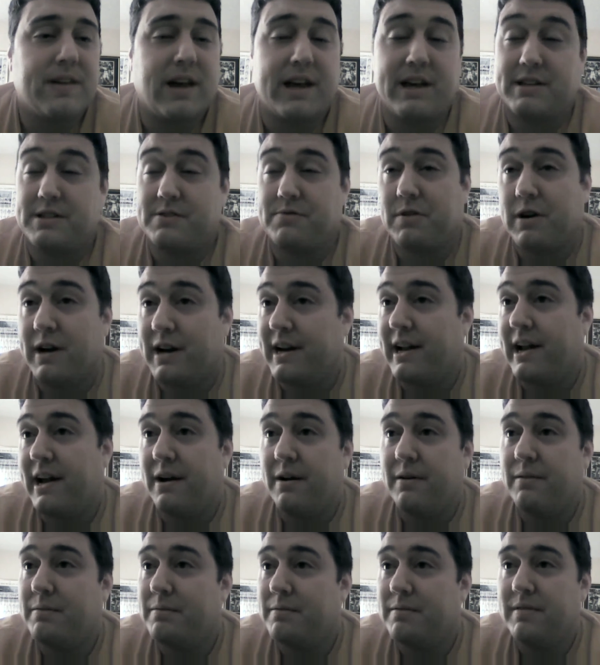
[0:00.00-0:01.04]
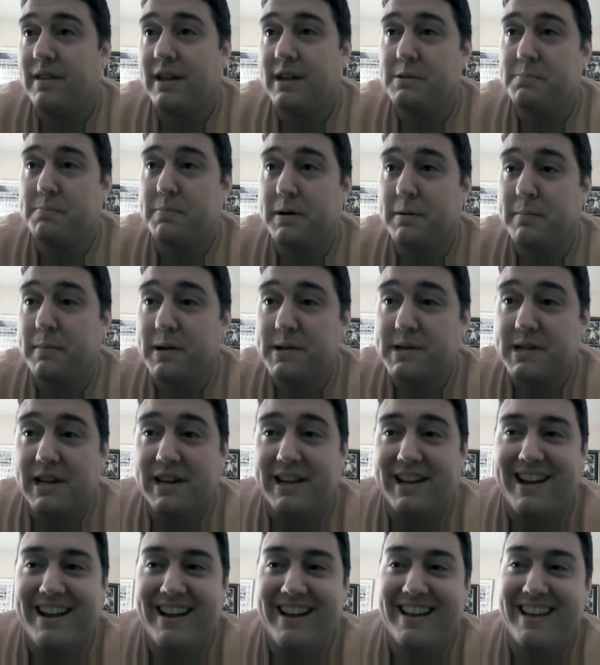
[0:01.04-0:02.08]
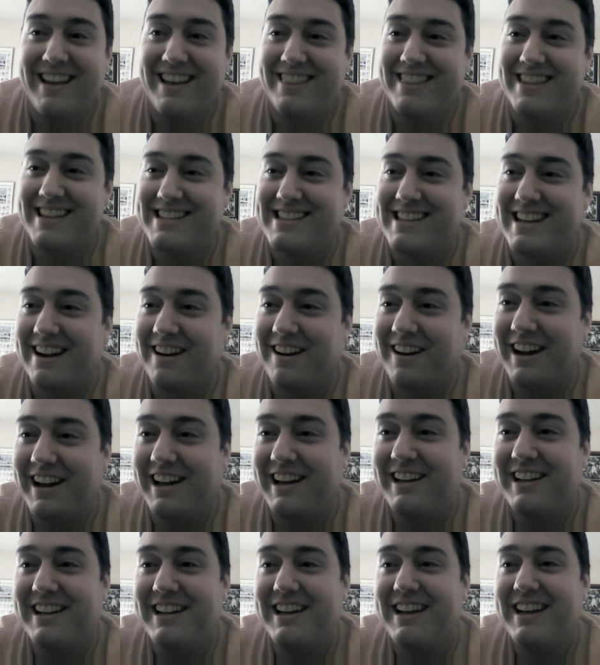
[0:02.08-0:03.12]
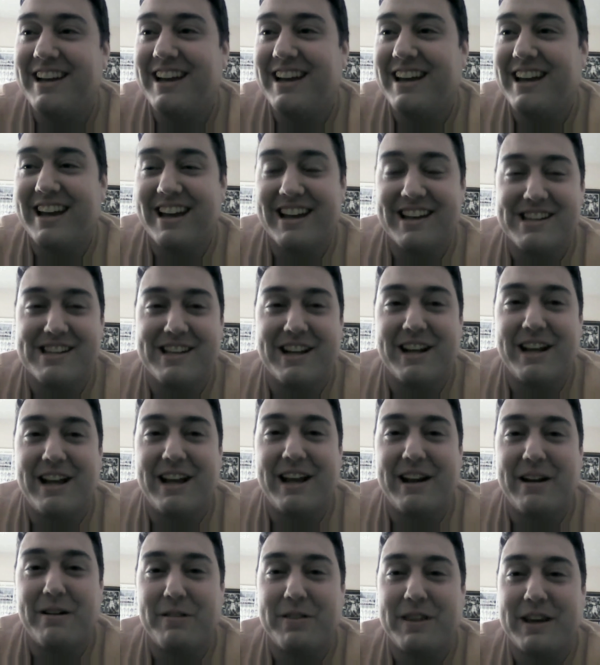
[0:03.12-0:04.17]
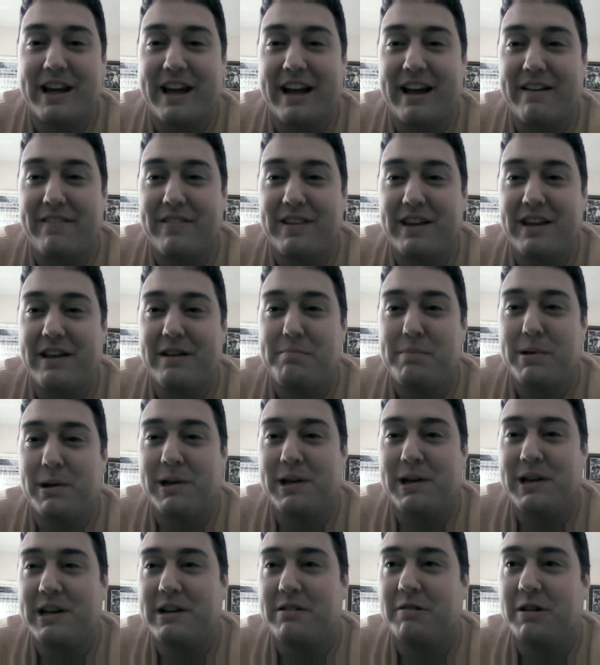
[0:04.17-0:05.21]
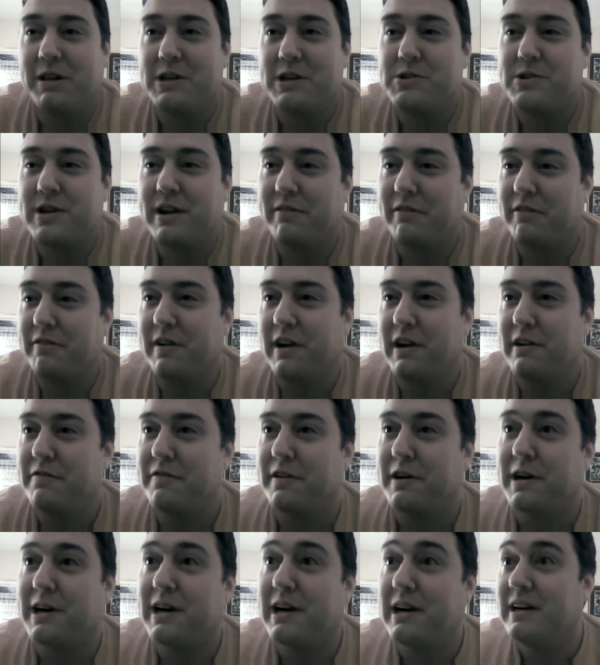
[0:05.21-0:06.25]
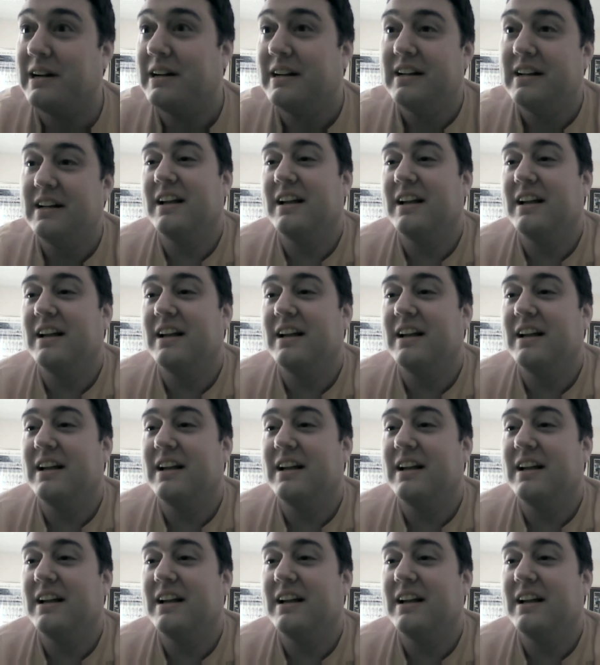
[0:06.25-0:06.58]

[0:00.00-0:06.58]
As of right now, that's pretty much it in this area because I don't think I have the ability to really travel very far.